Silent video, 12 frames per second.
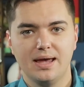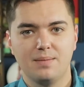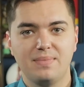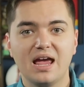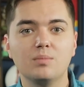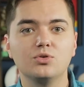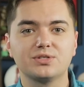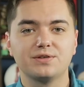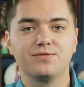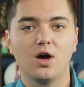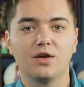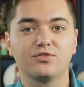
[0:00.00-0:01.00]
Mammals
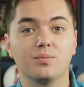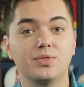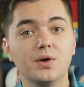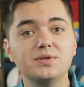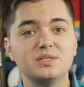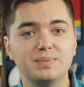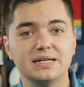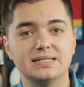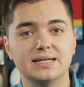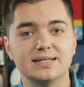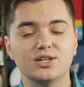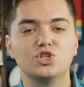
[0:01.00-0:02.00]
evolved from those
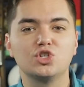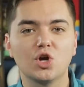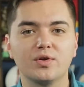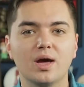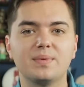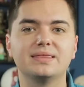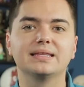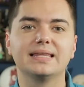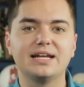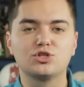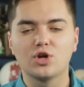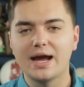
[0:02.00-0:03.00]
species and showed up in the
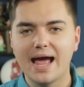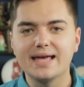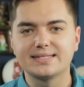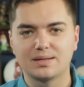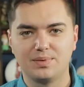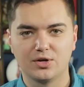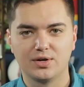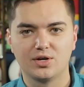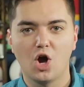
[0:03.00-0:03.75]
late Triassic period